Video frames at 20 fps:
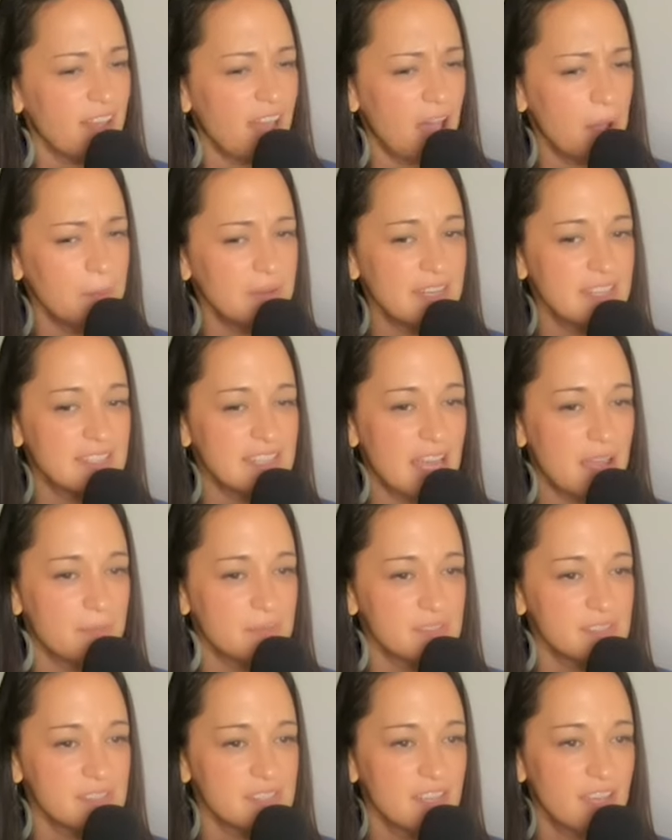how many
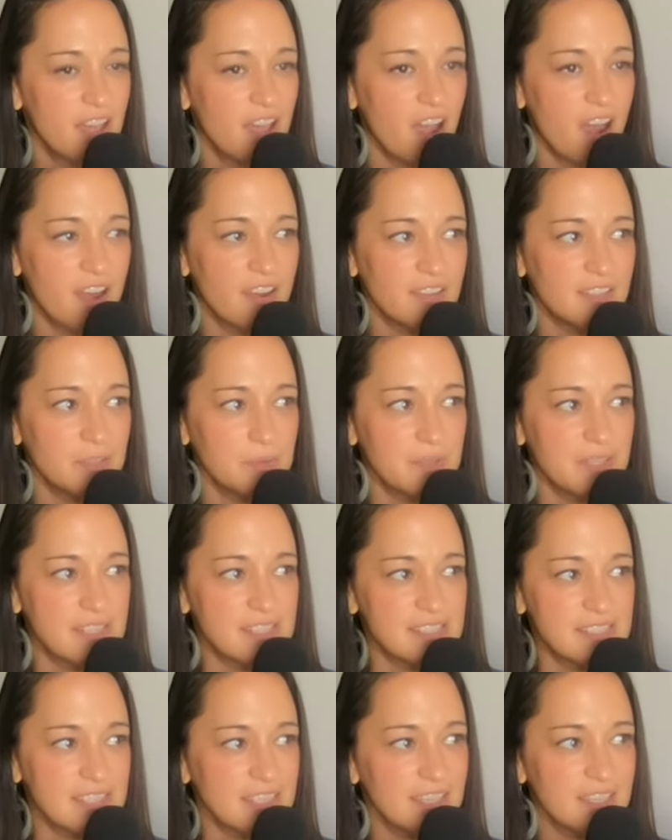times are you in a
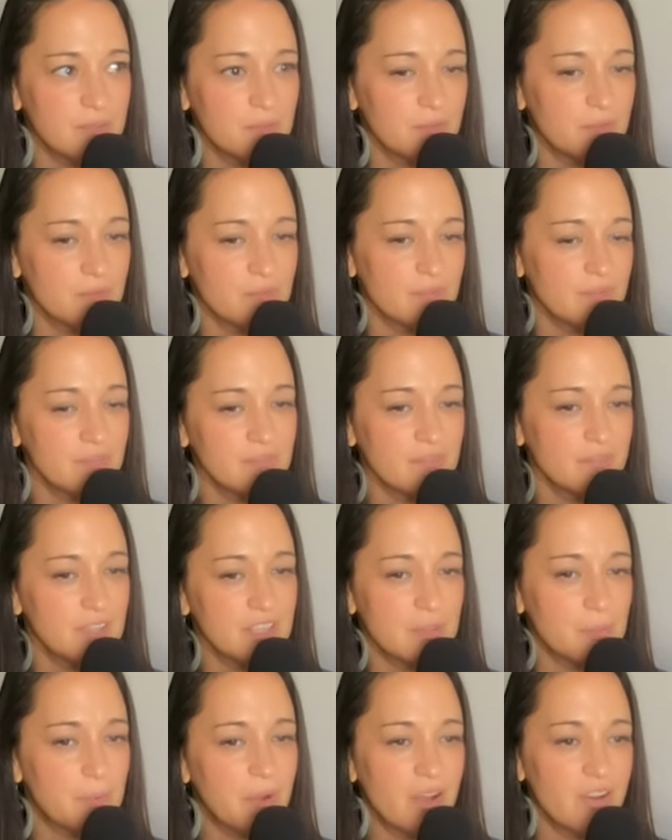scene
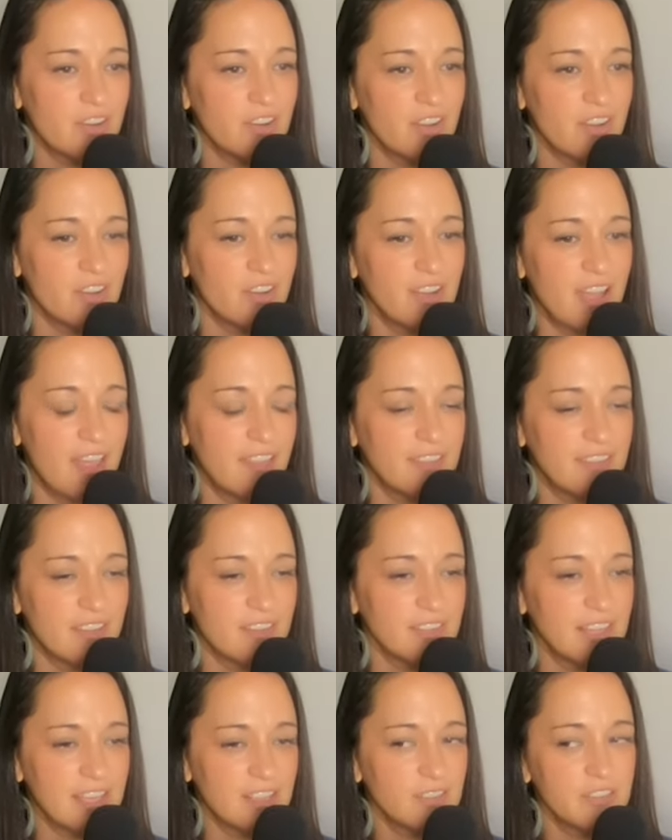with a partner and
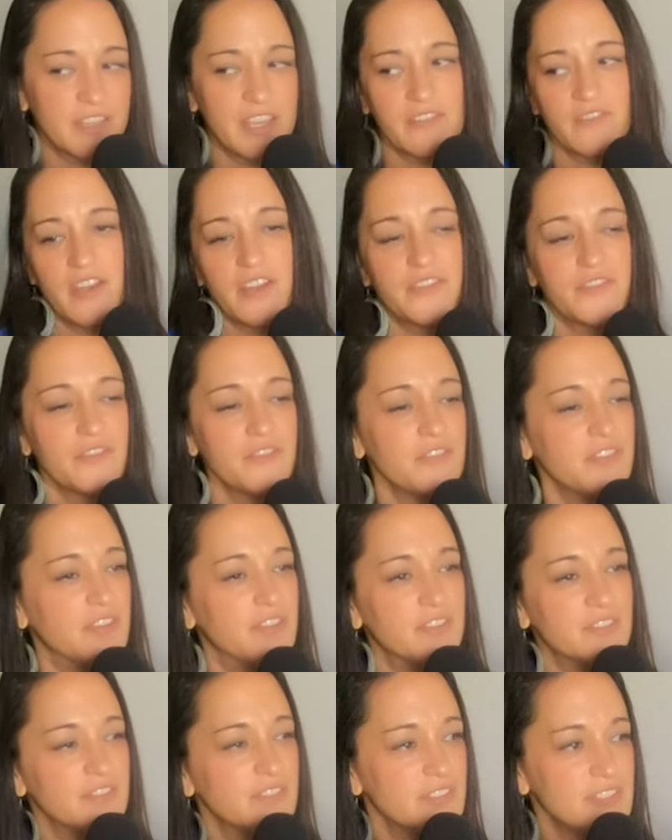they're like looking right through
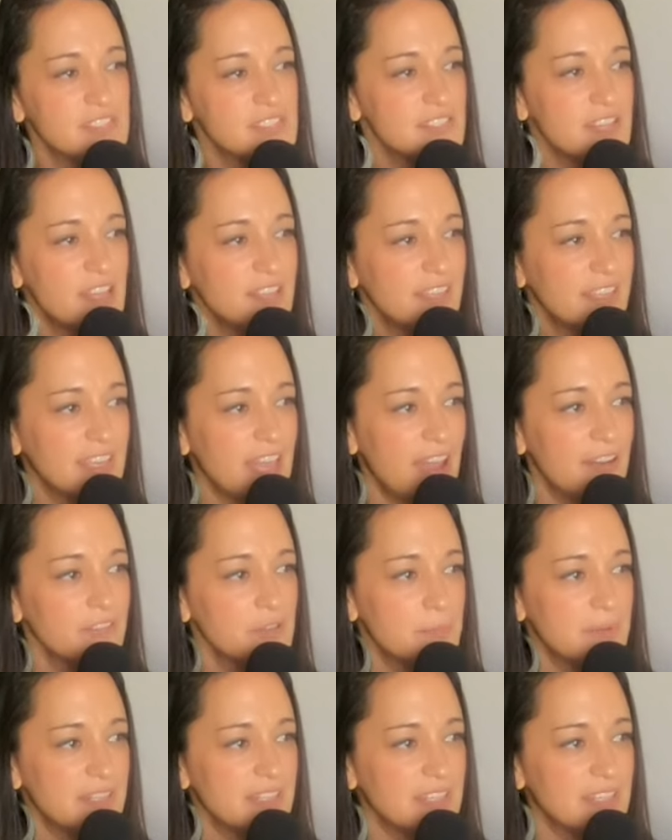you. It's not like
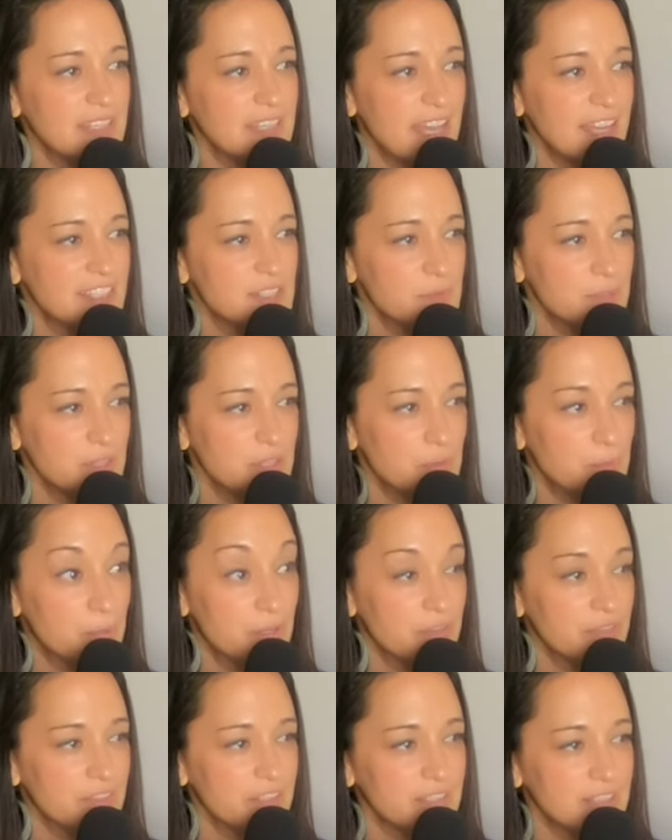everybody connects with you
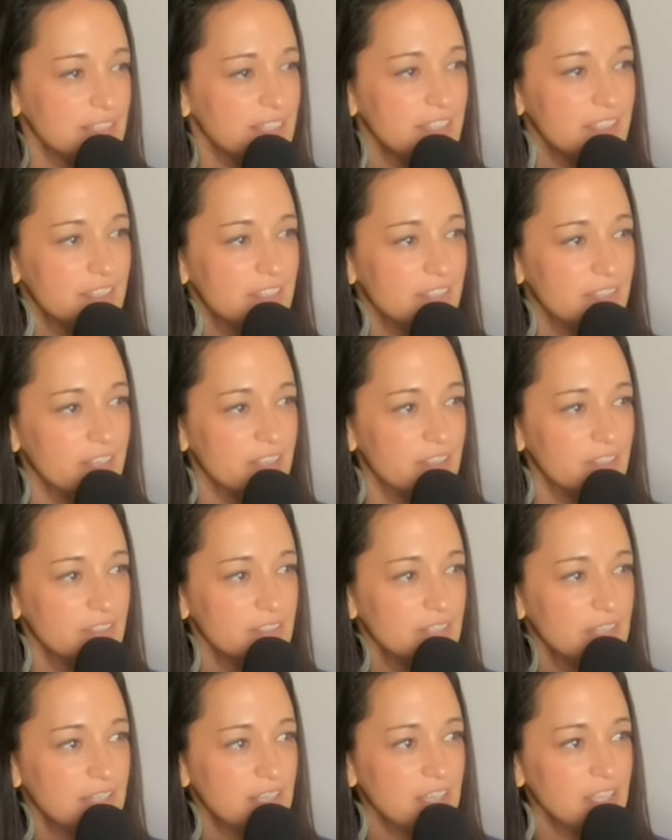perfectly, you right. know.
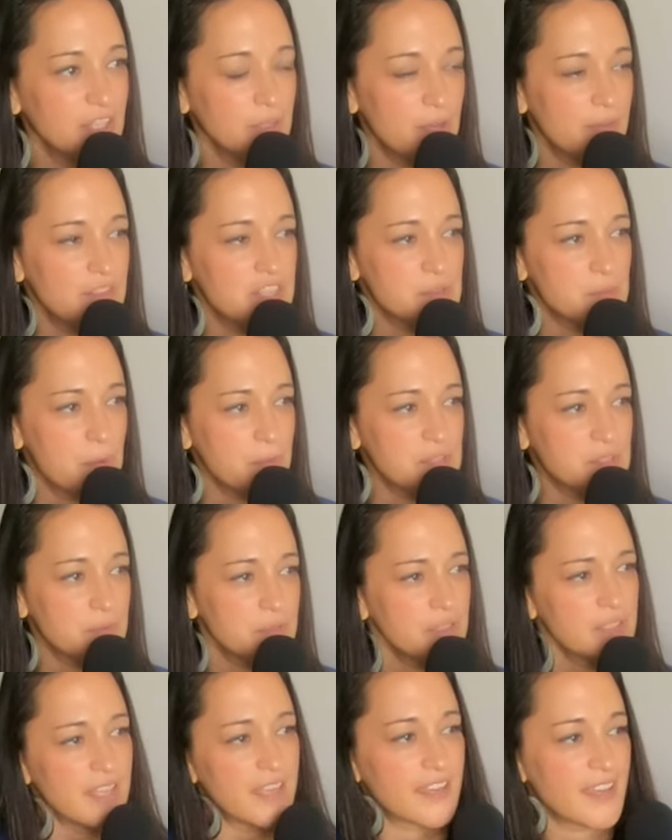You have these moments where
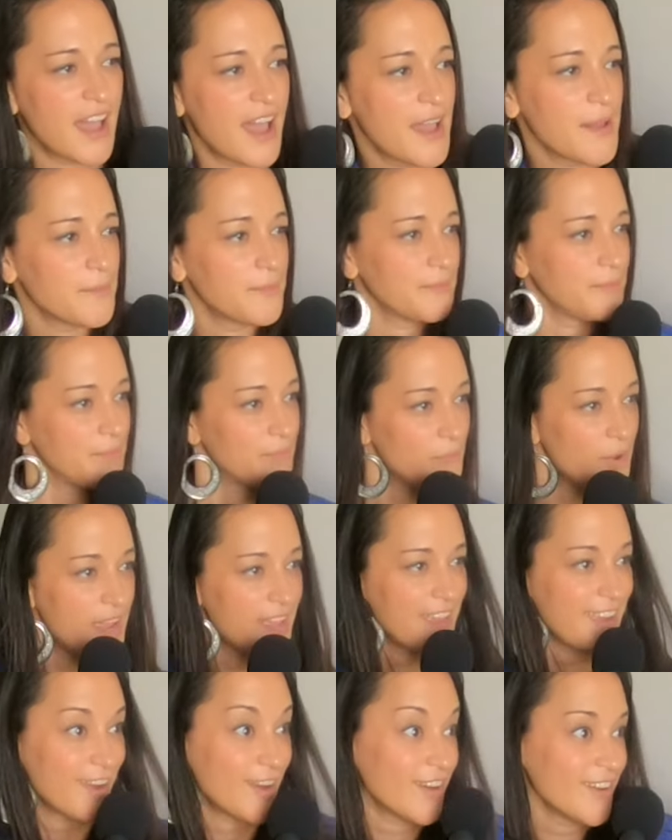you're like, I'm right
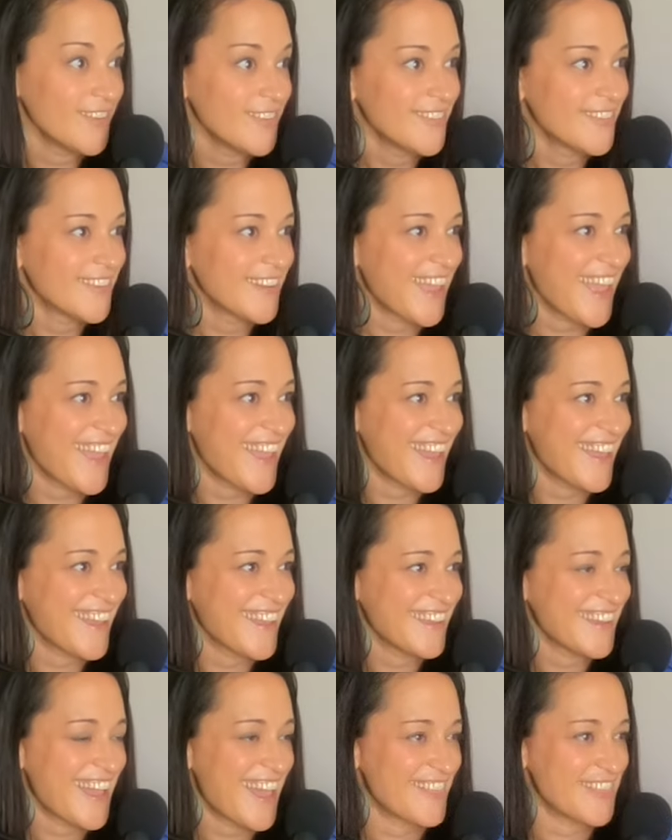here.
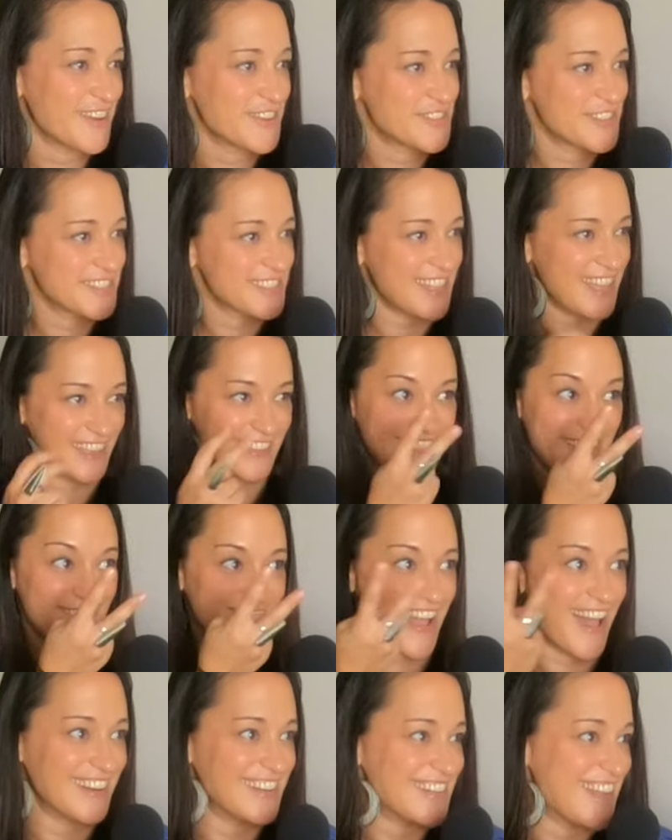Hey, and they're just like they've
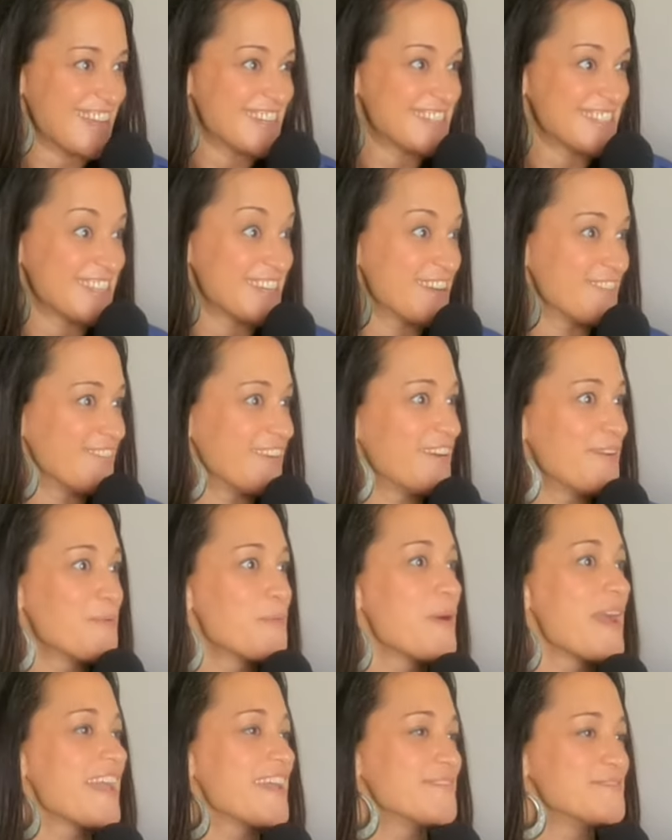got an idea of a
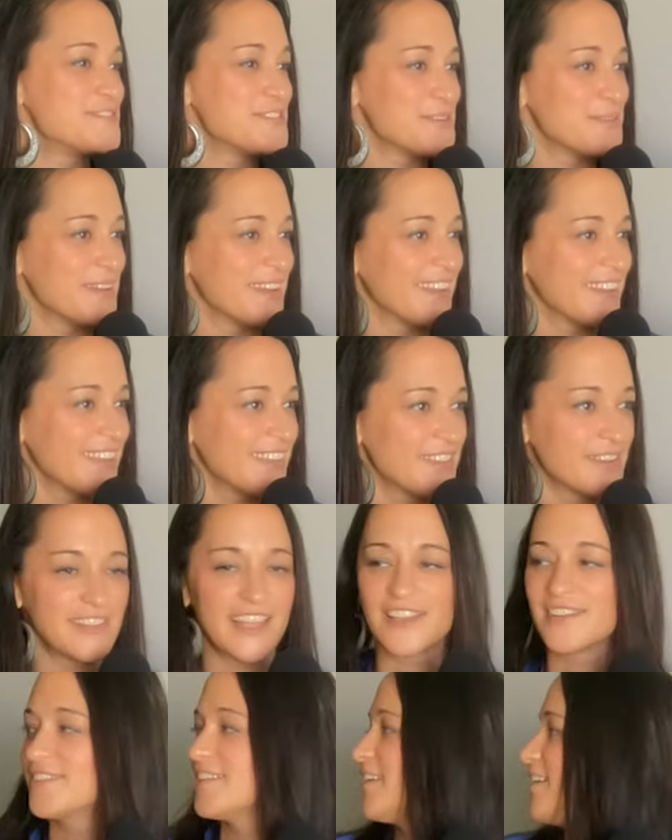way of doing and they're
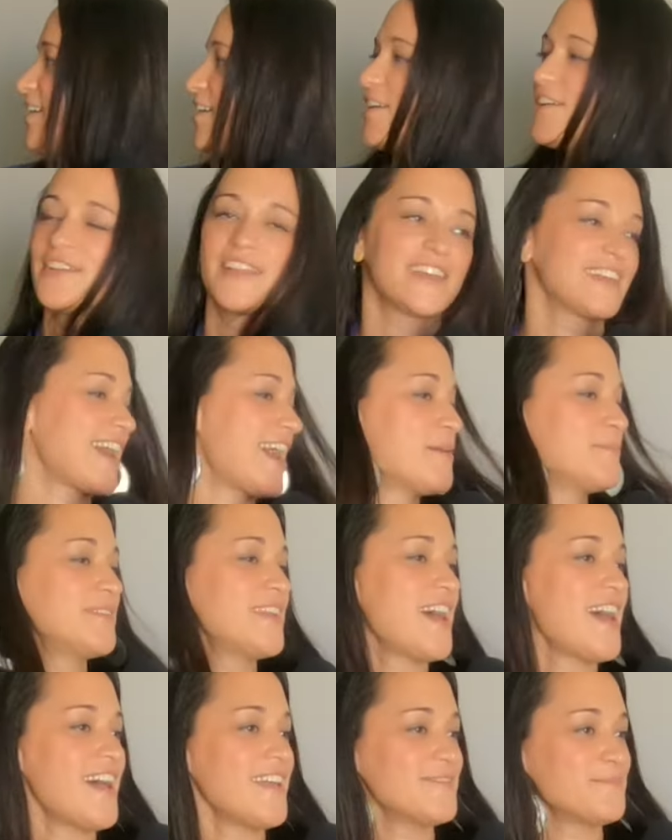like you're like, I'm
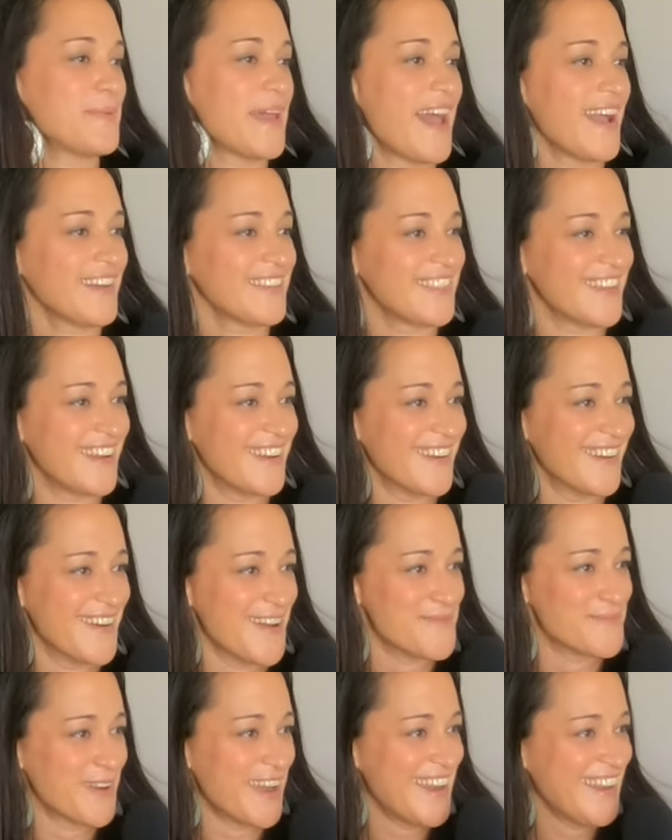not back there.
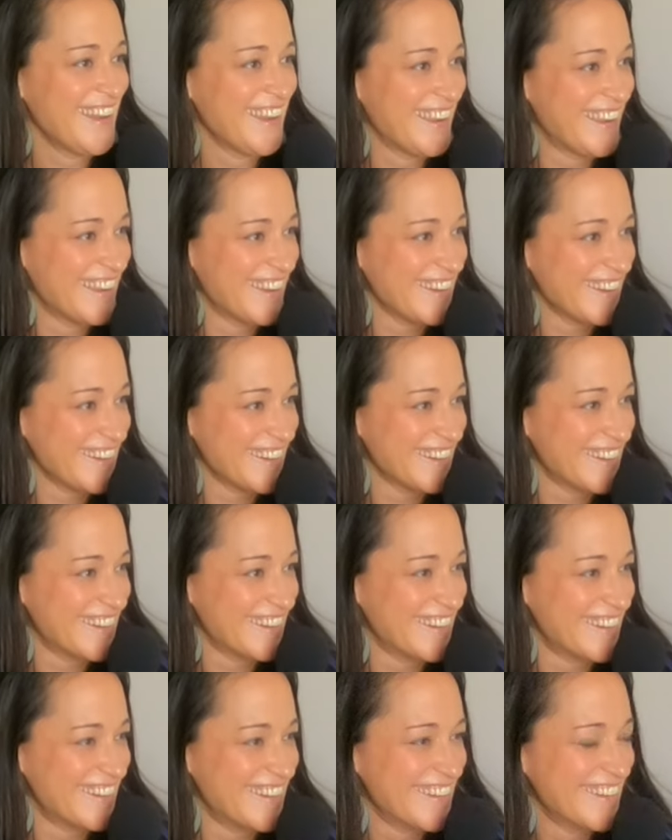I'm right
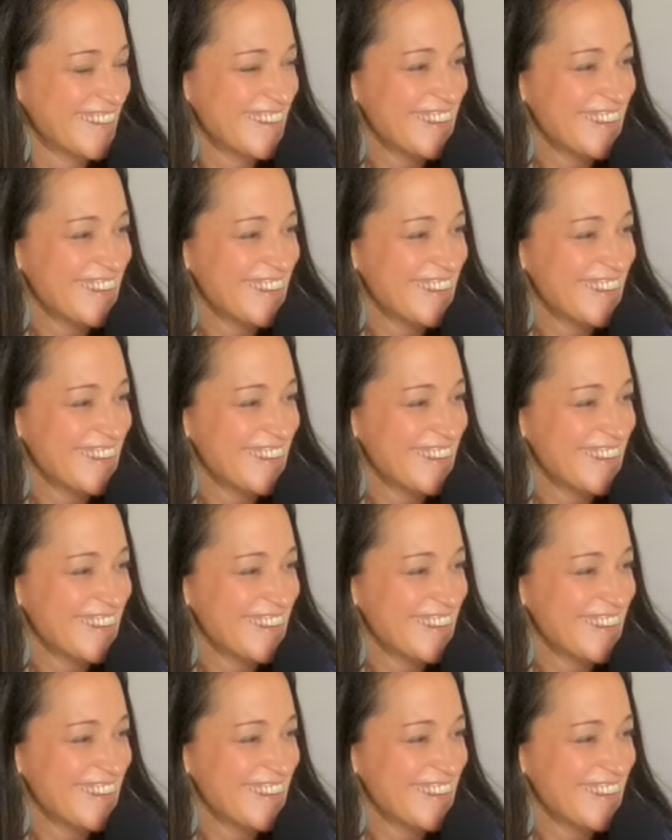here.